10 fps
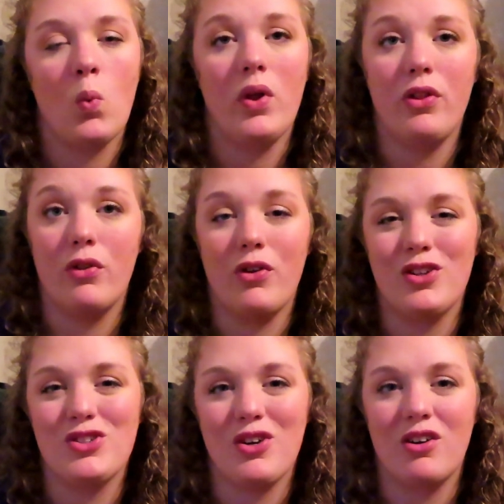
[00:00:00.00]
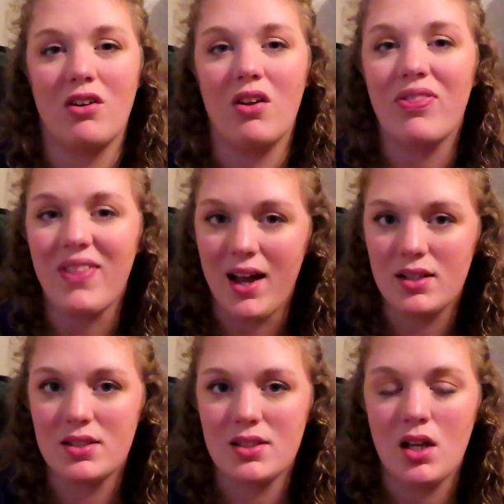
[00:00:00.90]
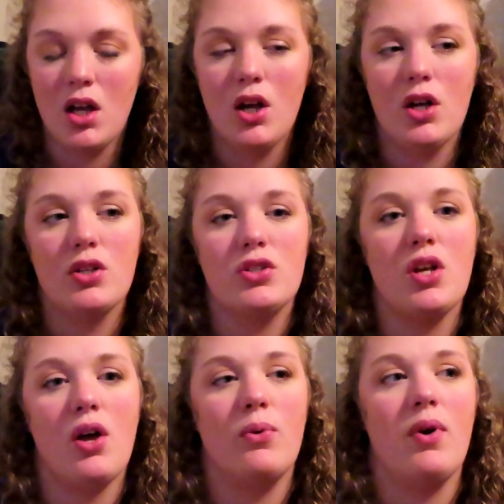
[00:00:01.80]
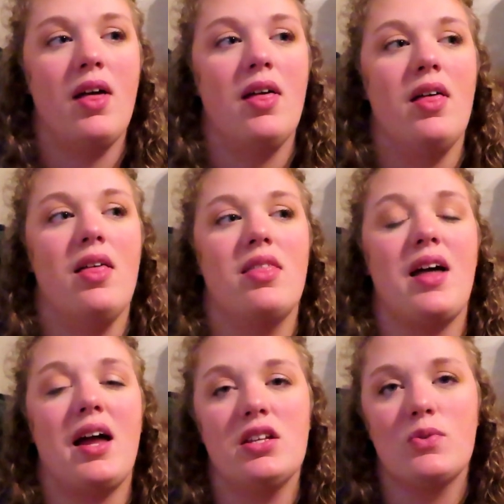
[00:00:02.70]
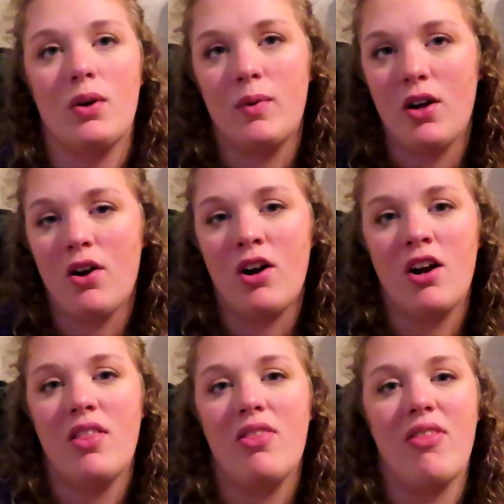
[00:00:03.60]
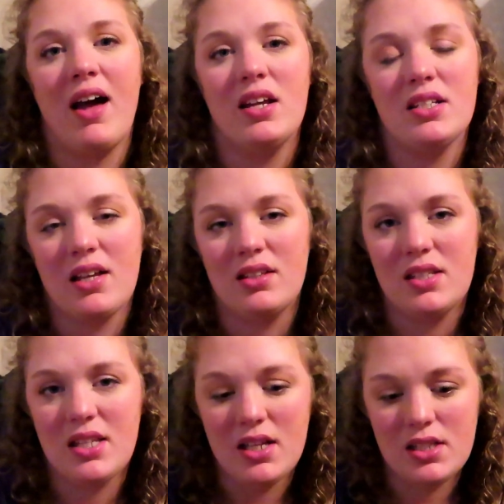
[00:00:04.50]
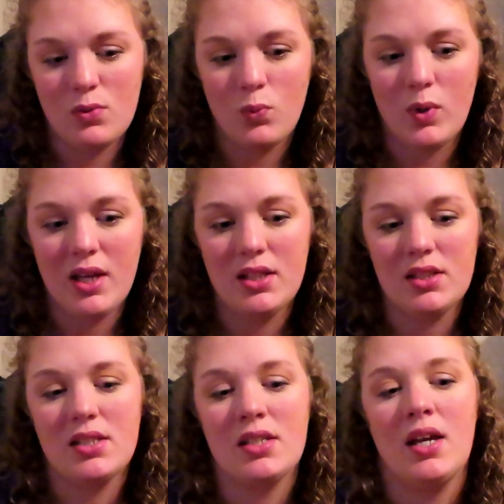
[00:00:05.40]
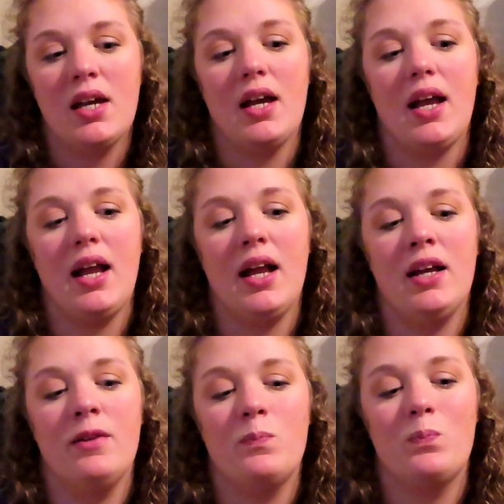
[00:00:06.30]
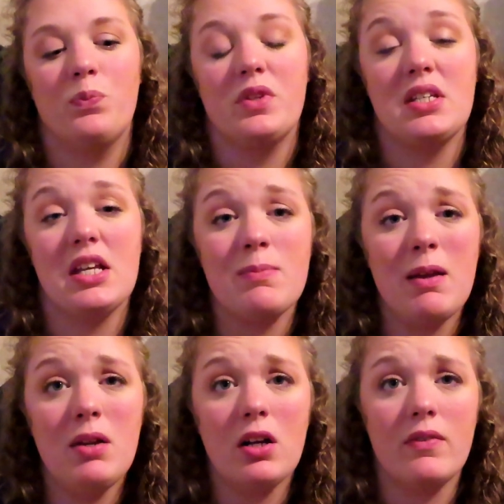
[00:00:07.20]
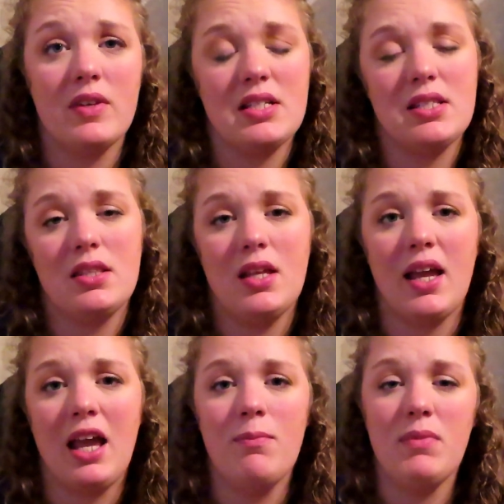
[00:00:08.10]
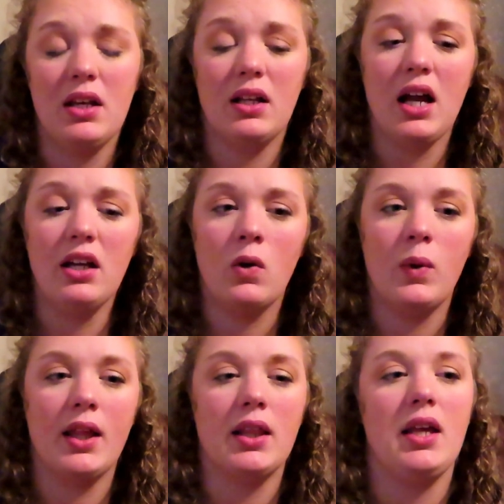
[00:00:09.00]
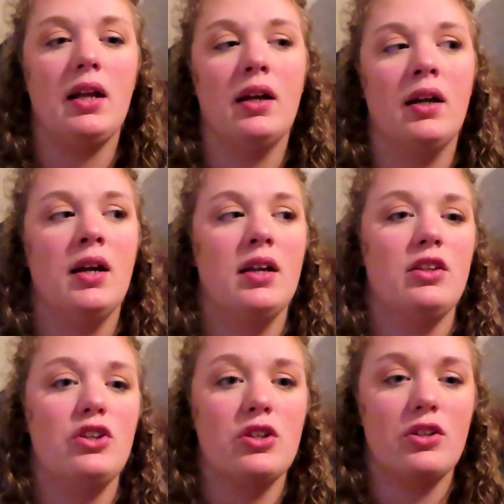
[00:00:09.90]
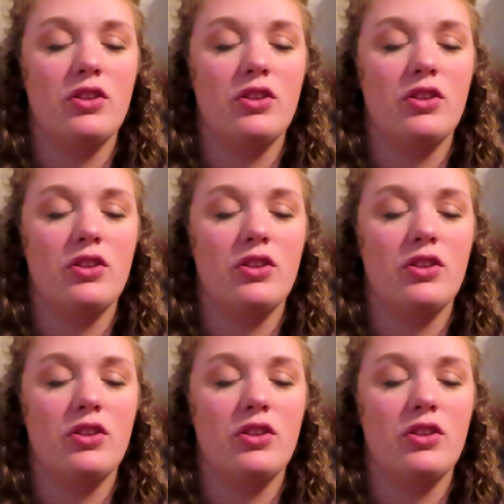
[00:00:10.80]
what their thoughts are on that. So that is where we are. That is how the test went. And the test made me nervous. They came in kind of quickly, the